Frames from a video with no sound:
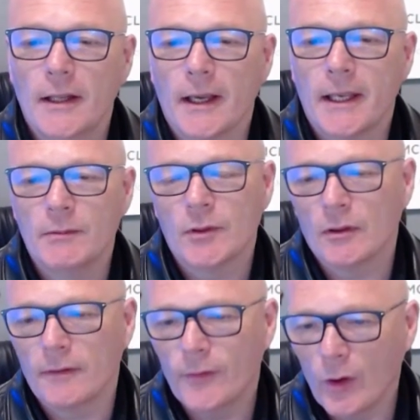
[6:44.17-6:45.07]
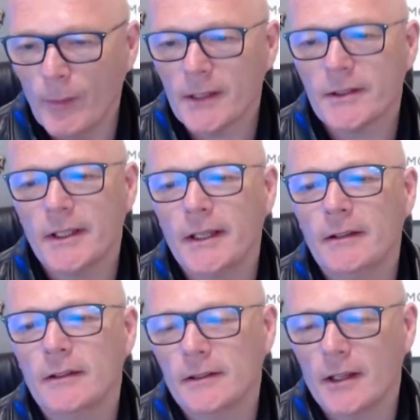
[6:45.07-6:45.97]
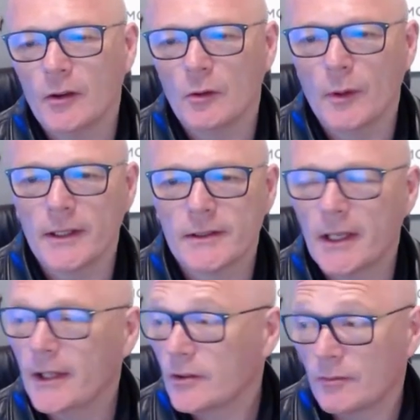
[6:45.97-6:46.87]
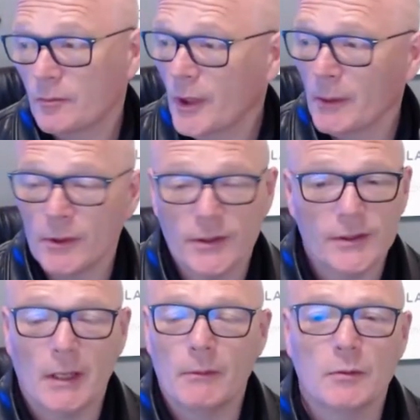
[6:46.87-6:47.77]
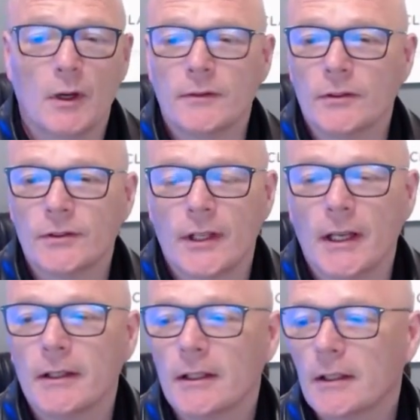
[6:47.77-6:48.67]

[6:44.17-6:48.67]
that keeps all the formatting, as I always say, just pretty much the same as what I've done today,